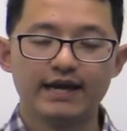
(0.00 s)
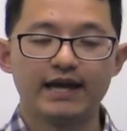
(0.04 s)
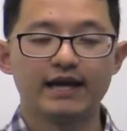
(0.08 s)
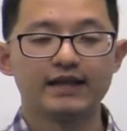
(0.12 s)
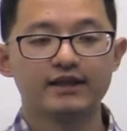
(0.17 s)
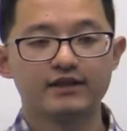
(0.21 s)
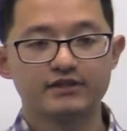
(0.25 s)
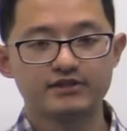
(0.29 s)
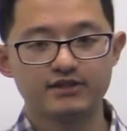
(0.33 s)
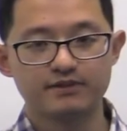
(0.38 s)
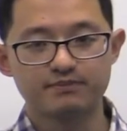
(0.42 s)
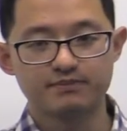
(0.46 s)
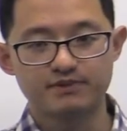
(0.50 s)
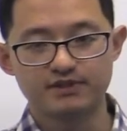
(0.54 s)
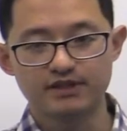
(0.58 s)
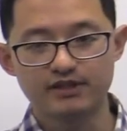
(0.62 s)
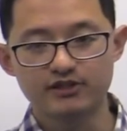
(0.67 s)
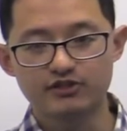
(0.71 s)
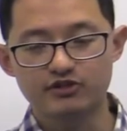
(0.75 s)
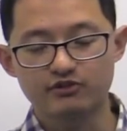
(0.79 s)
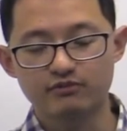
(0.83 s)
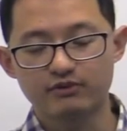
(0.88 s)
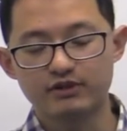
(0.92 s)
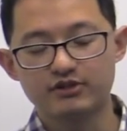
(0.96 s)
And the
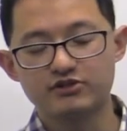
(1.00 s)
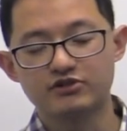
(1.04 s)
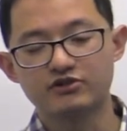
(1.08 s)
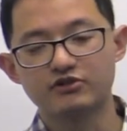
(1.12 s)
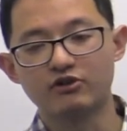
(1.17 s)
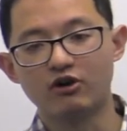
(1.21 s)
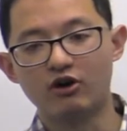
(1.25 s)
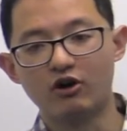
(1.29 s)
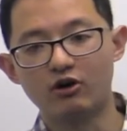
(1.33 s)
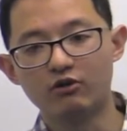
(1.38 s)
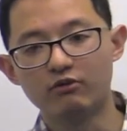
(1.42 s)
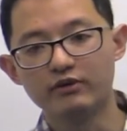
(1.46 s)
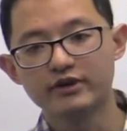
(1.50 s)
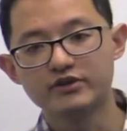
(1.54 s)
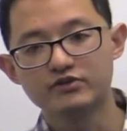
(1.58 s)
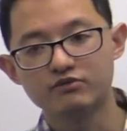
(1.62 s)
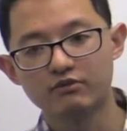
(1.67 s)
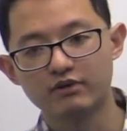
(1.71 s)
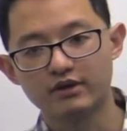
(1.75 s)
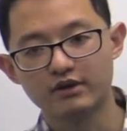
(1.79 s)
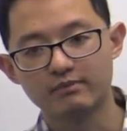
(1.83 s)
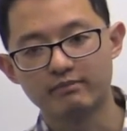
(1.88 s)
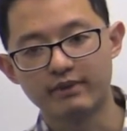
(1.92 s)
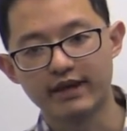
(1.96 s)
substituents you always
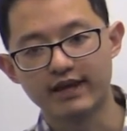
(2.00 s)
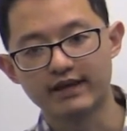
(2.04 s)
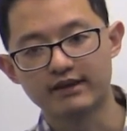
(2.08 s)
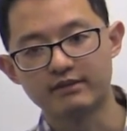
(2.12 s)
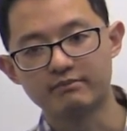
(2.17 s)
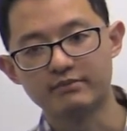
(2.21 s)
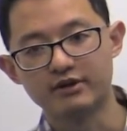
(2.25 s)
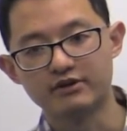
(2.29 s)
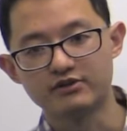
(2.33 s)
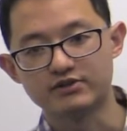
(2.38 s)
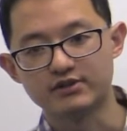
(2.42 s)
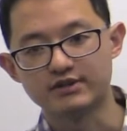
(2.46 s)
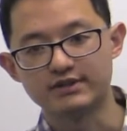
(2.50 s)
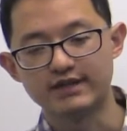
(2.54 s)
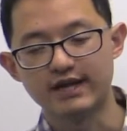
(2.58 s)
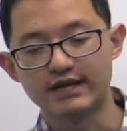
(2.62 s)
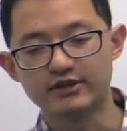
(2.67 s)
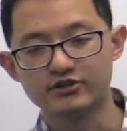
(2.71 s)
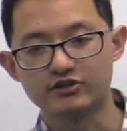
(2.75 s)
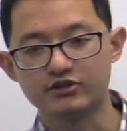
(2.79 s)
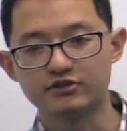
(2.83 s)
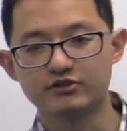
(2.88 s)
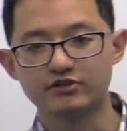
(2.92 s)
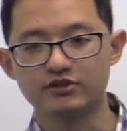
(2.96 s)
want to pay the most
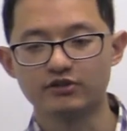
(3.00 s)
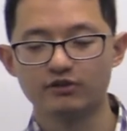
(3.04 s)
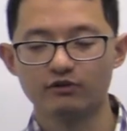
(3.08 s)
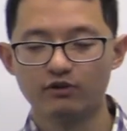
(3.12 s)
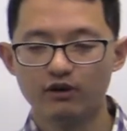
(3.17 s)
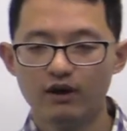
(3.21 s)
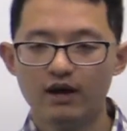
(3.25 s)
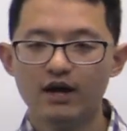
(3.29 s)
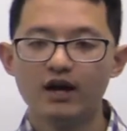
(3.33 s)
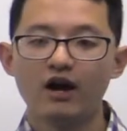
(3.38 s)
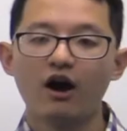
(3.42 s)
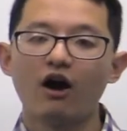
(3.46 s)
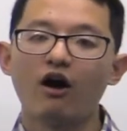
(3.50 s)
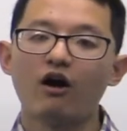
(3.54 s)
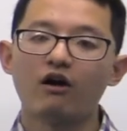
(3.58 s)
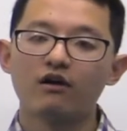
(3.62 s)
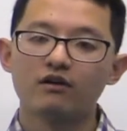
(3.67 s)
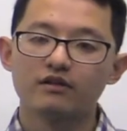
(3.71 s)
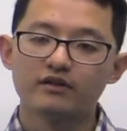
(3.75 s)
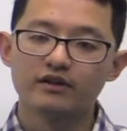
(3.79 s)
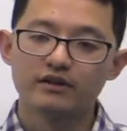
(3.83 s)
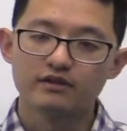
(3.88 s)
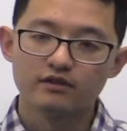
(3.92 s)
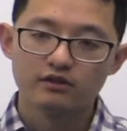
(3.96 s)
attention to
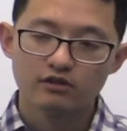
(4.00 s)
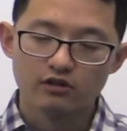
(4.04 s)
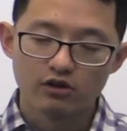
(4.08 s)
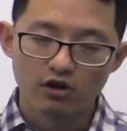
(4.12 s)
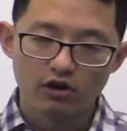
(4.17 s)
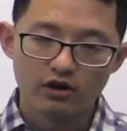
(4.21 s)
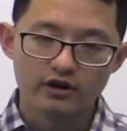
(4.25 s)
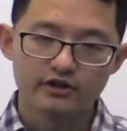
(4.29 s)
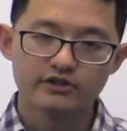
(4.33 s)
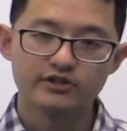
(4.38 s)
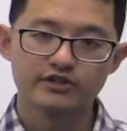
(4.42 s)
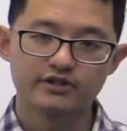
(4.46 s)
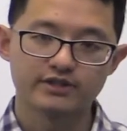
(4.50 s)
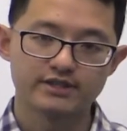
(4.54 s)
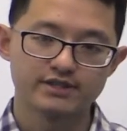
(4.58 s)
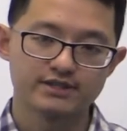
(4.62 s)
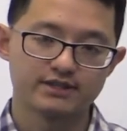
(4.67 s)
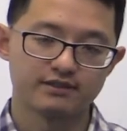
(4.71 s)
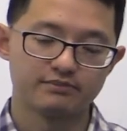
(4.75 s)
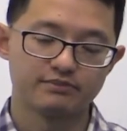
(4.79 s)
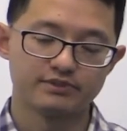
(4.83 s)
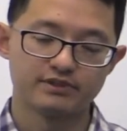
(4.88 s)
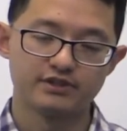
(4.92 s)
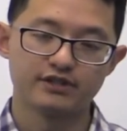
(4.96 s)
are the
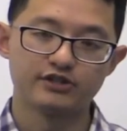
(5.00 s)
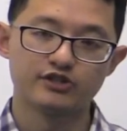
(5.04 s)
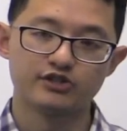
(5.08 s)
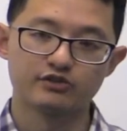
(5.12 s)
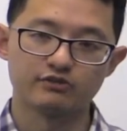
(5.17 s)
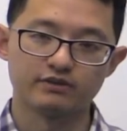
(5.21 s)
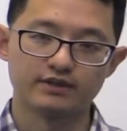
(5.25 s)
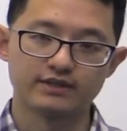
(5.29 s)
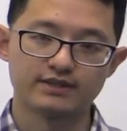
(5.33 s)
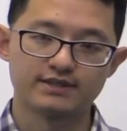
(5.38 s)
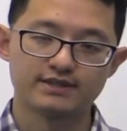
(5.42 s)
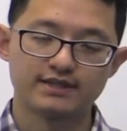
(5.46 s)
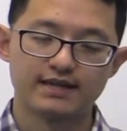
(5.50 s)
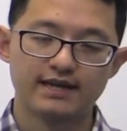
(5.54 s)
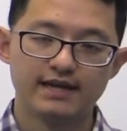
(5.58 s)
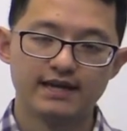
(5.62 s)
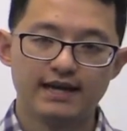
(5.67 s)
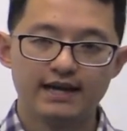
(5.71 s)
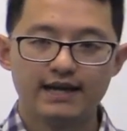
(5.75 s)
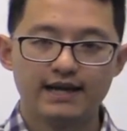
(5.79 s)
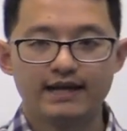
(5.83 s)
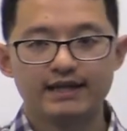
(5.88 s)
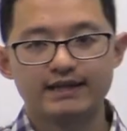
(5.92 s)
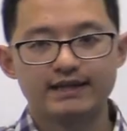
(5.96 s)
largest substituents.
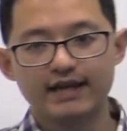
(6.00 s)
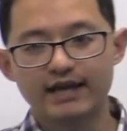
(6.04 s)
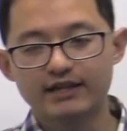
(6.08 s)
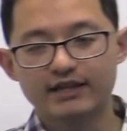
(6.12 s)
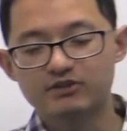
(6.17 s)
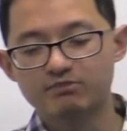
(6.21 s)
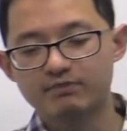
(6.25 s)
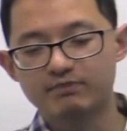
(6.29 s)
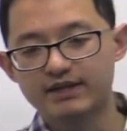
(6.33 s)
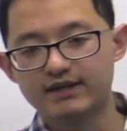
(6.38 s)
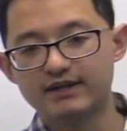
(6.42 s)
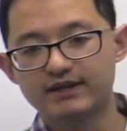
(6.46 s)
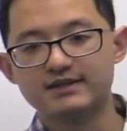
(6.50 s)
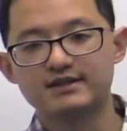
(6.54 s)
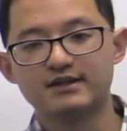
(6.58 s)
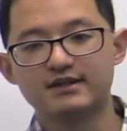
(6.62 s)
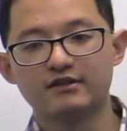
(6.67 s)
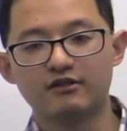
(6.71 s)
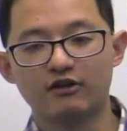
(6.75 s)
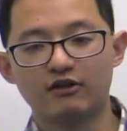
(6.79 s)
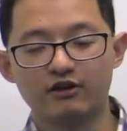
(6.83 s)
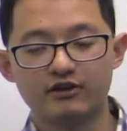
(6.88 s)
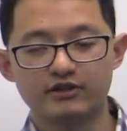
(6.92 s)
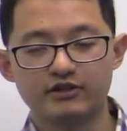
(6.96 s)
That's because the
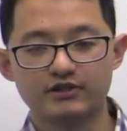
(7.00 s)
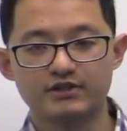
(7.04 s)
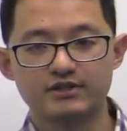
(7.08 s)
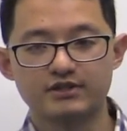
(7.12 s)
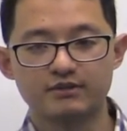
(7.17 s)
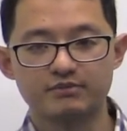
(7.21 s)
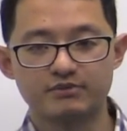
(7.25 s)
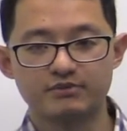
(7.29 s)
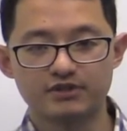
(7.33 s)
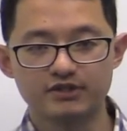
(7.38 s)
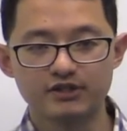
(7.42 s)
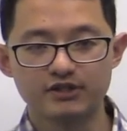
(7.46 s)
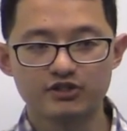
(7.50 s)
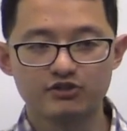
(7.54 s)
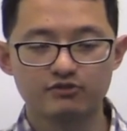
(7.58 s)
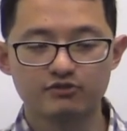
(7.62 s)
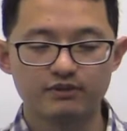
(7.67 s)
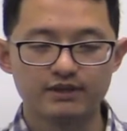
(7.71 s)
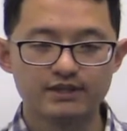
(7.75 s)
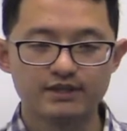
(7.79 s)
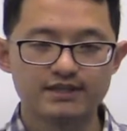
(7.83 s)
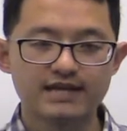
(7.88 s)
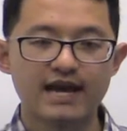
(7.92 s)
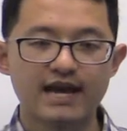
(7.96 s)
largest
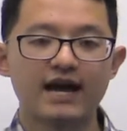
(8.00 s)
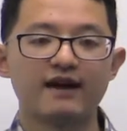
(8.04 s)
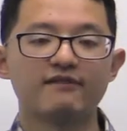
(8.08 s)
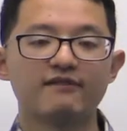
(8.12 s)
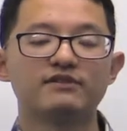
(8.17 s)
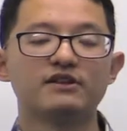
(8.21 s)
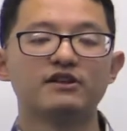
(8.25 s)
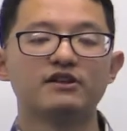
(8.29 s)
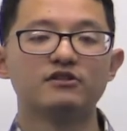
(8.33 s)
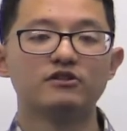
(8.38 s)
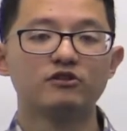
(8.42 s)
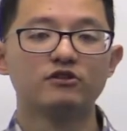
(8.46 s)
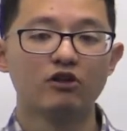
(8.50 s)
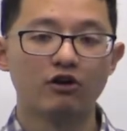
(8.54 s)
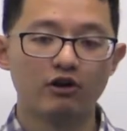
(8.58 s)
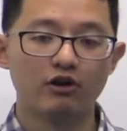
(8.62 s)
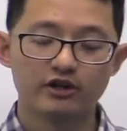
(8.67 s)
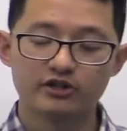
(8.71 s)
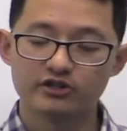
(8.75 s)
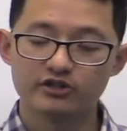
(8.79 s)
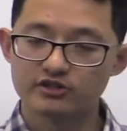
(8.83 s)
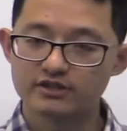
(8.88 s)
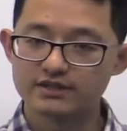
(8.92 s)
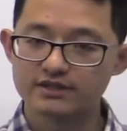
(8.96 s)
substituents have the
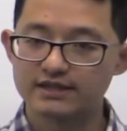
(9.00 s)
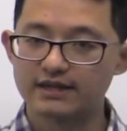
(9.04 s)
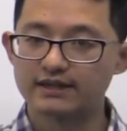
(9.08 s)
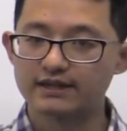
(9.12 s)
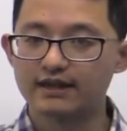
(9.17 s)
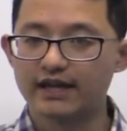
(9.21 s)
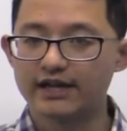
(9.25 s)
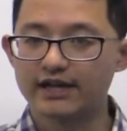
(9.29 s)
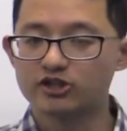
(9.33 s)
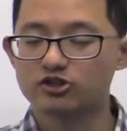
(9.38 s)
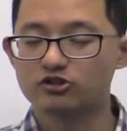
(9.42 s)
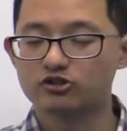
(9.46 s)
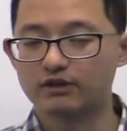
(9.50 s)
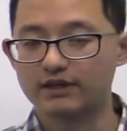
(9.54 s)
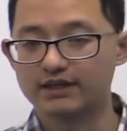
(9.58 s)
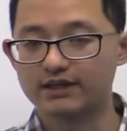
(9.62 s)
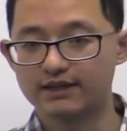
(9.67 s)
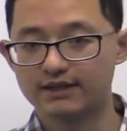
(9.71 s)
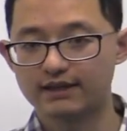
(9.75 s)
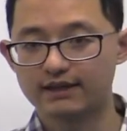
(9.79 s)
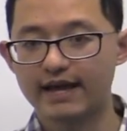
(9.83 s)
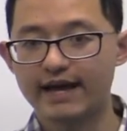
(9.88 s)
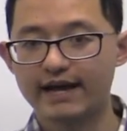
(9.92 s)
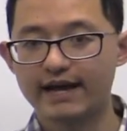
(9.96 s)
largest electron
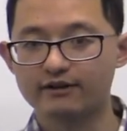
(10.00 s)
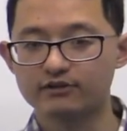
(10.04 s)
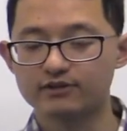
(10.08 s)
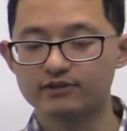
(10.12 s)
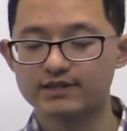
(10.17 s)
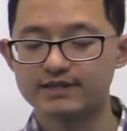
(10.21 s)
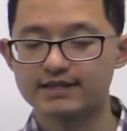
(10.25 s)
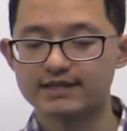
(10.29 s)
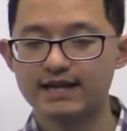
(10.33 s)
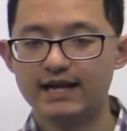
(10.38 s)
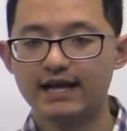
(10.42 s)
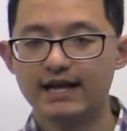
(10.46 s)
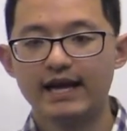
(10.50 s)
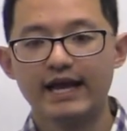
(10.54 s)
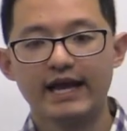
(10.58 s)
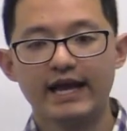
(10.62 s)
clouds.